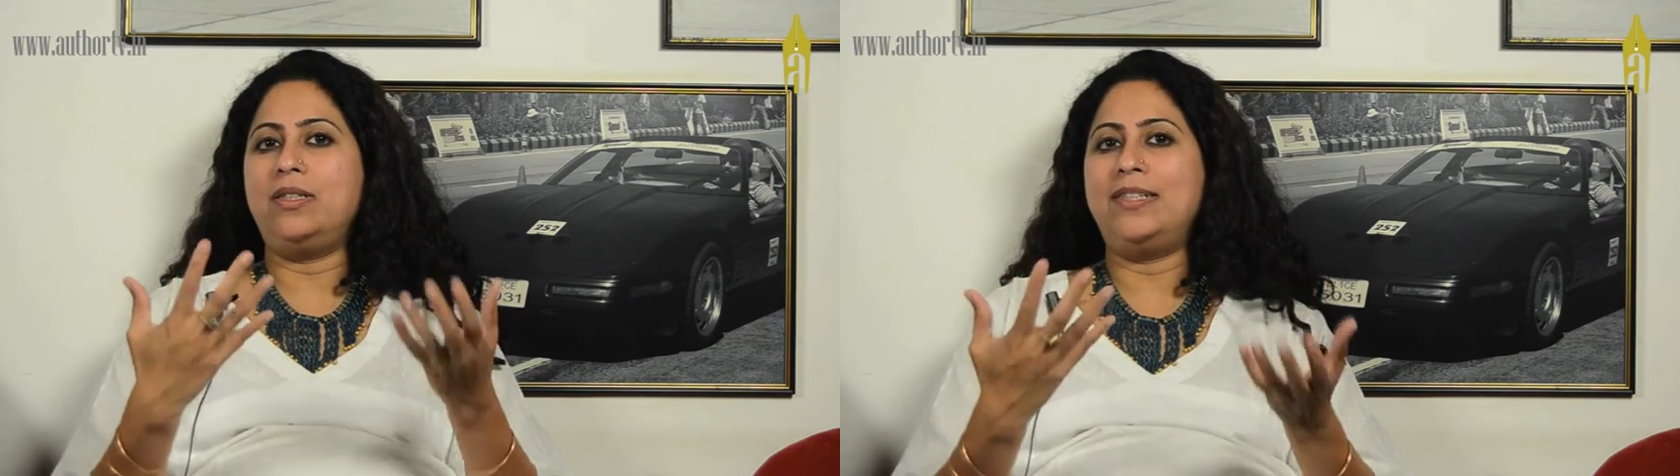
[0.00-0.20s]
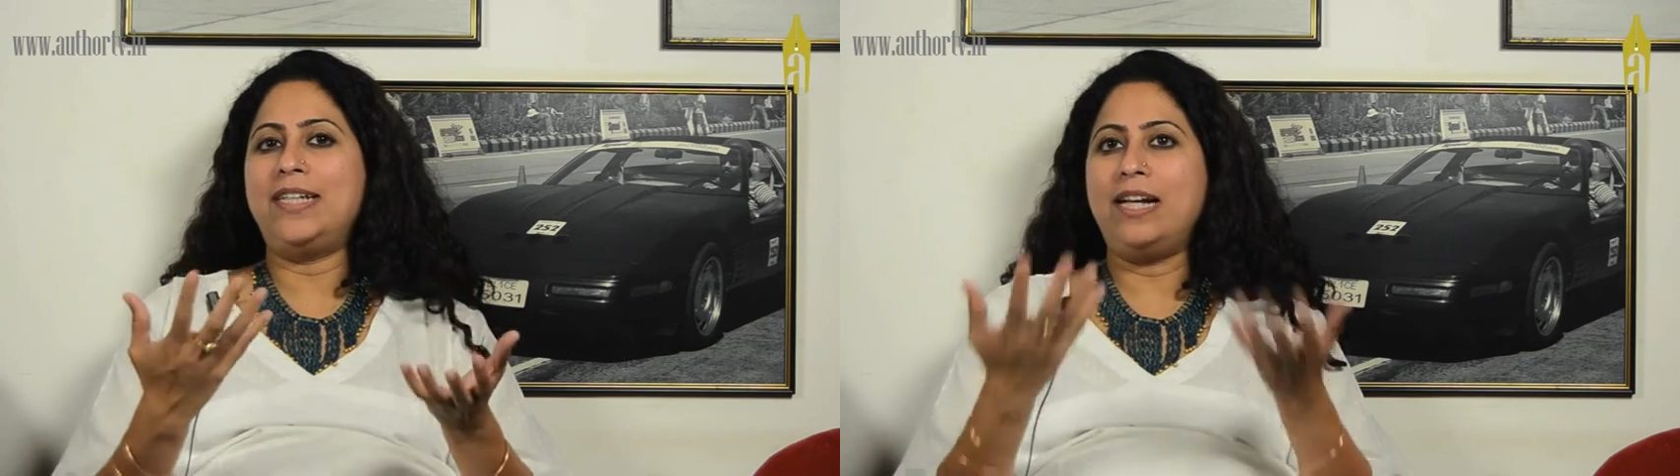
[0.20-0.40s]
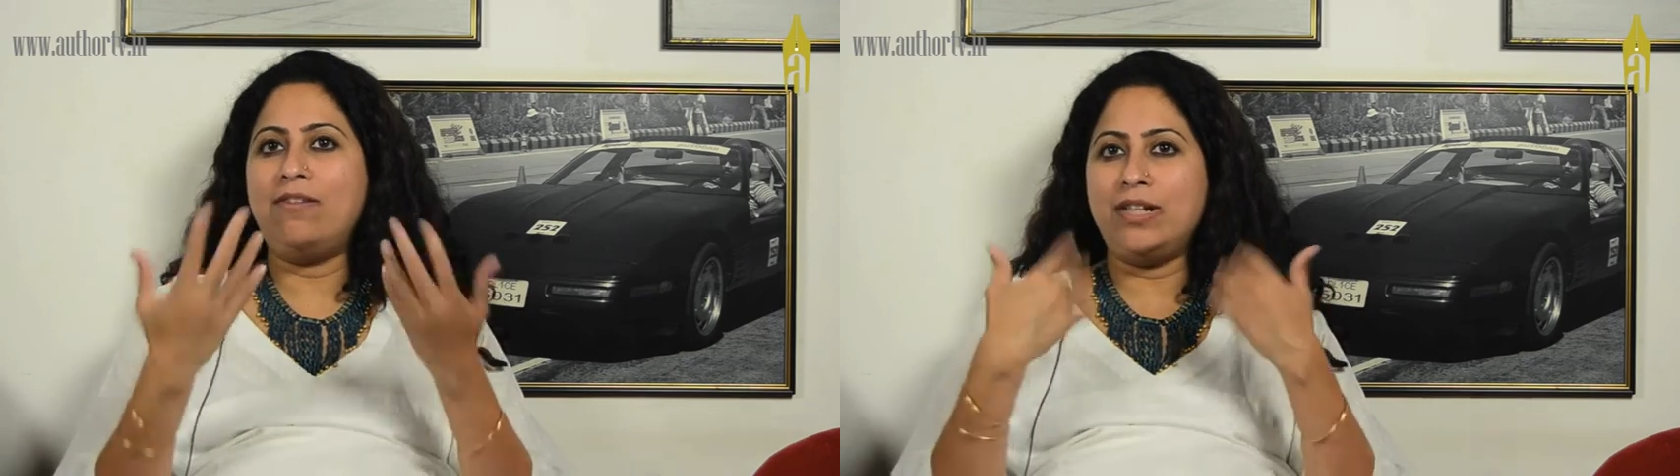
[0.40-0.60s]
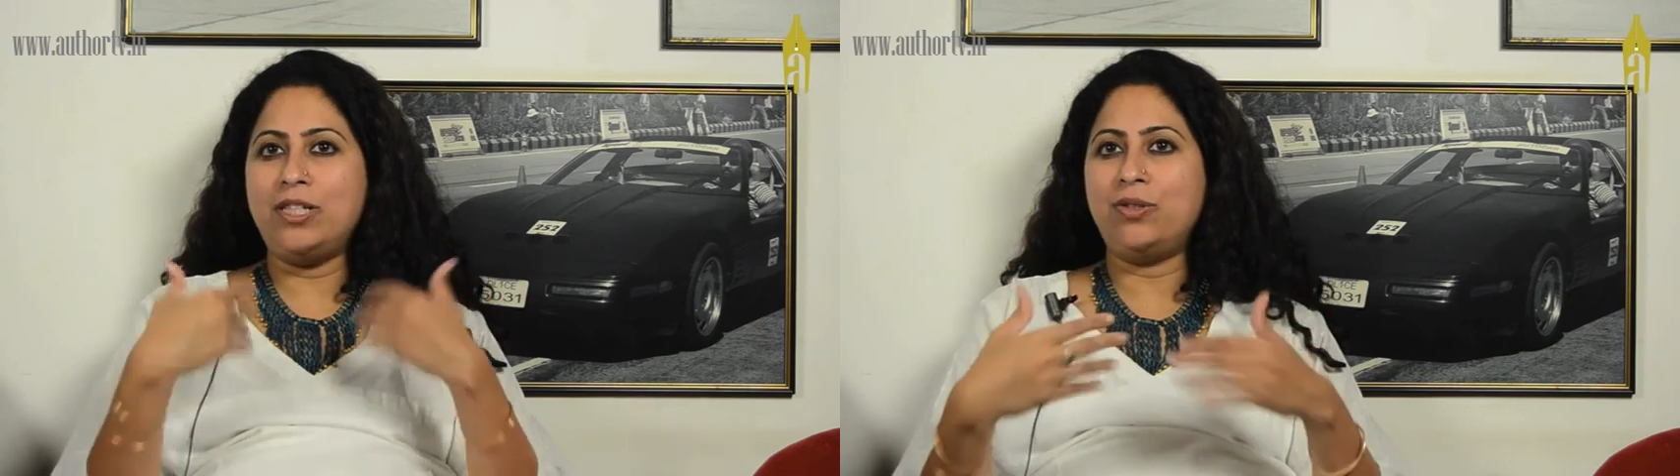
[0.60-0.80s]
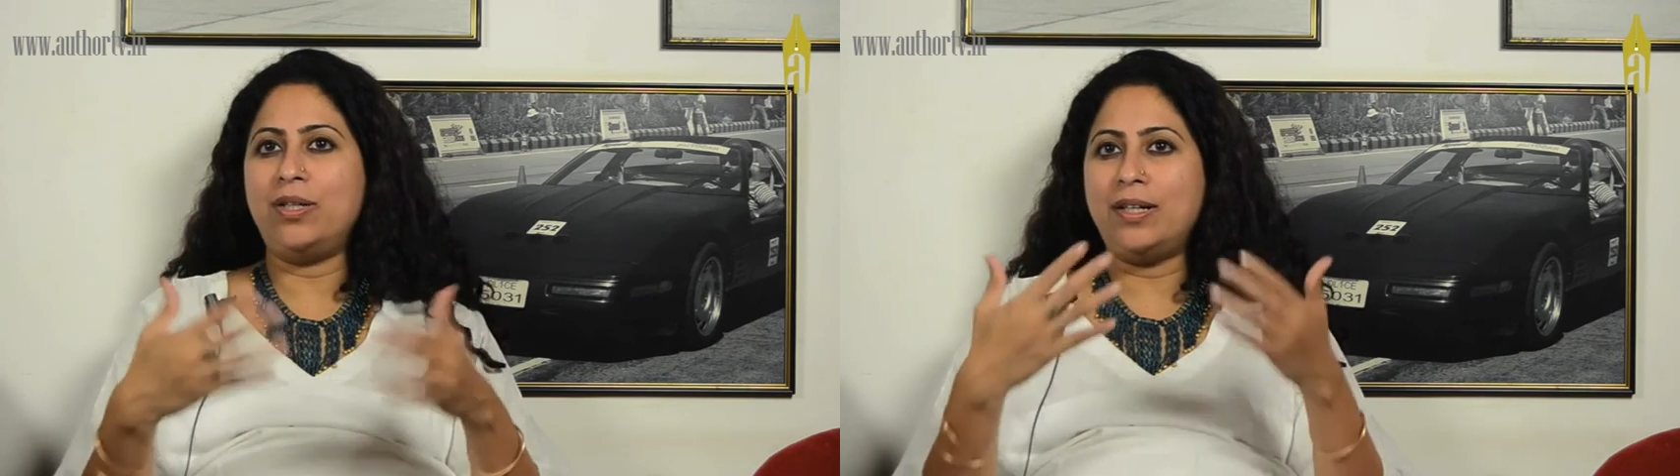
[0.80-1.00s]
delve
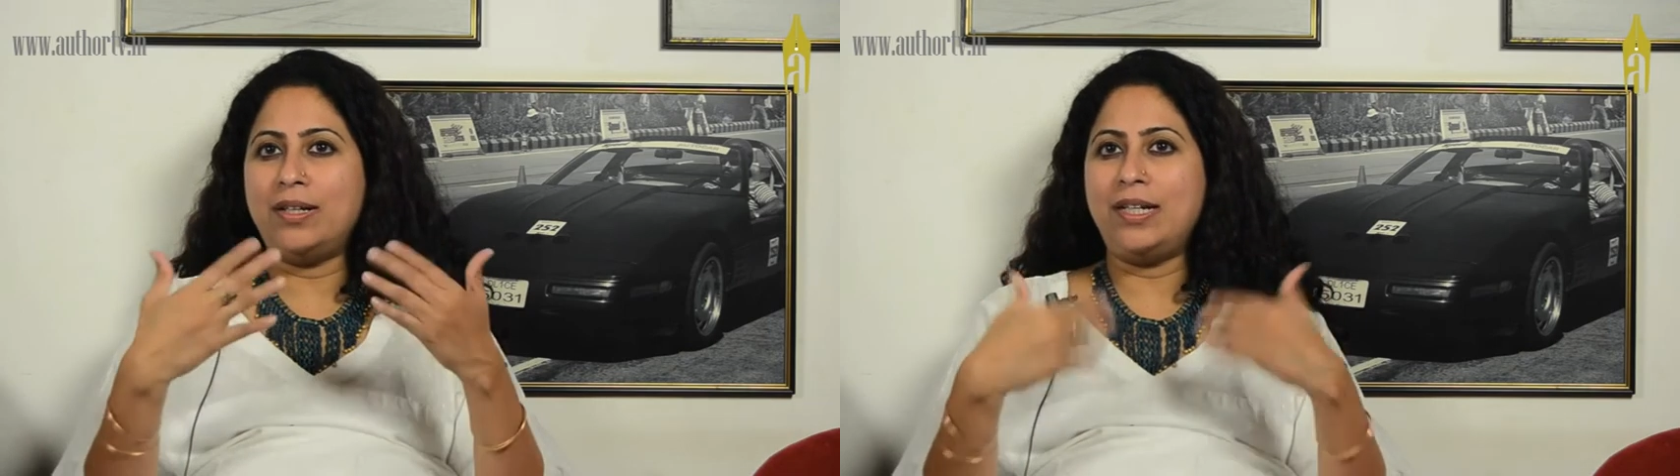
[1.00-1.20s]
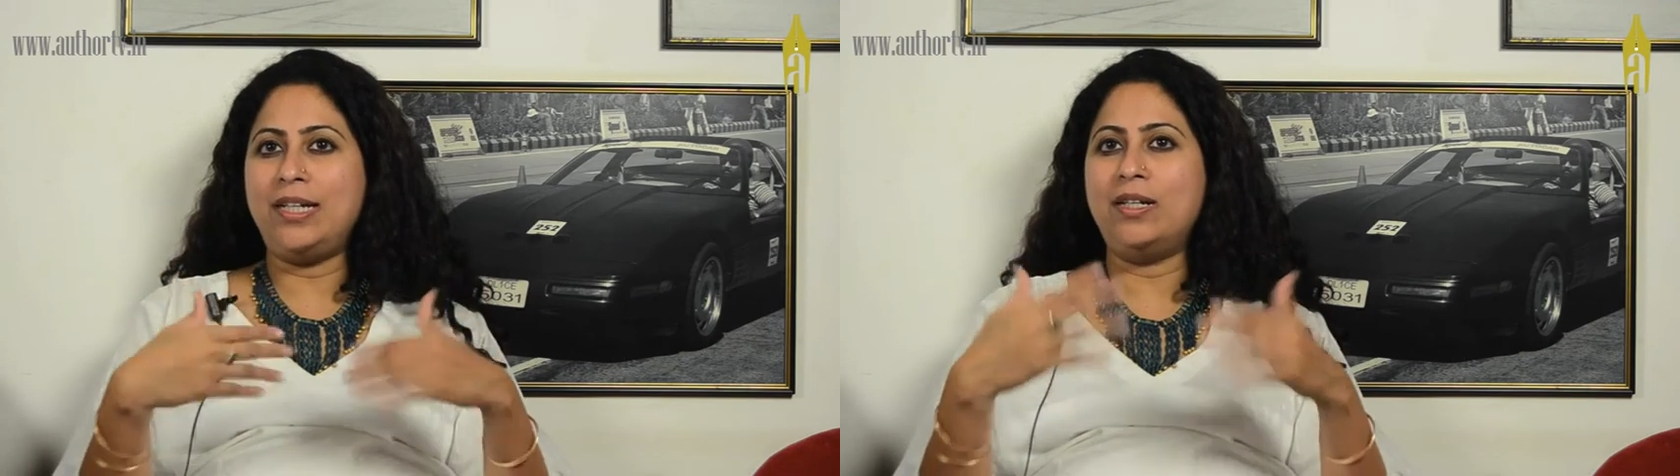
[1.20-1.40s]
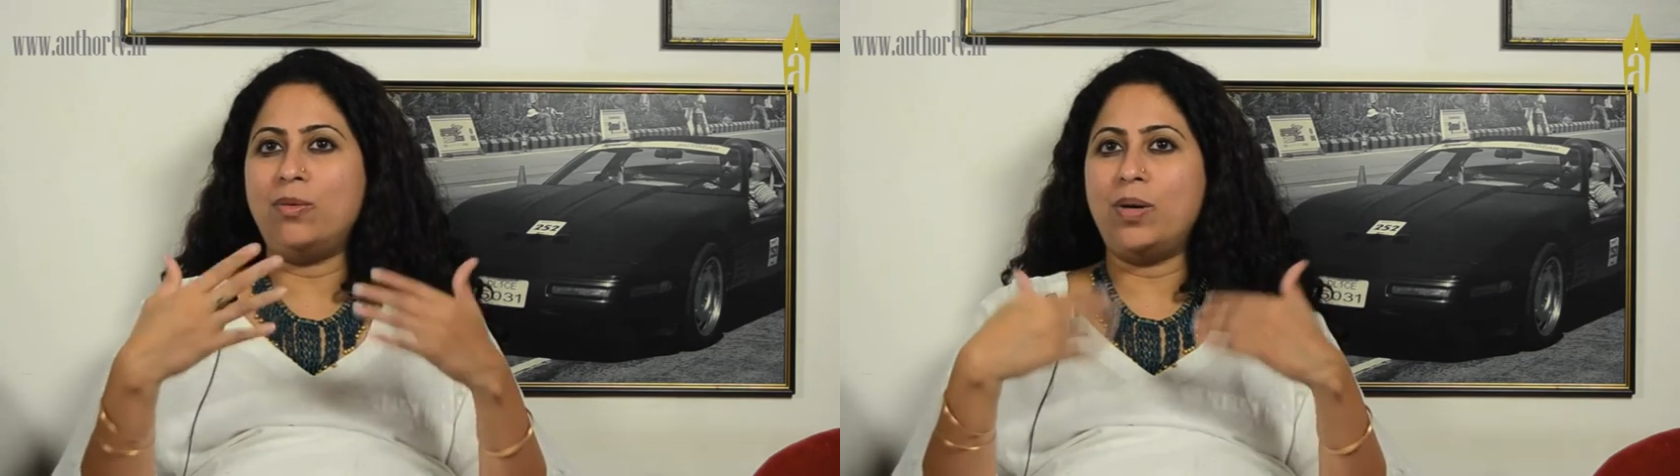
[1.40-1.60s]
into the inner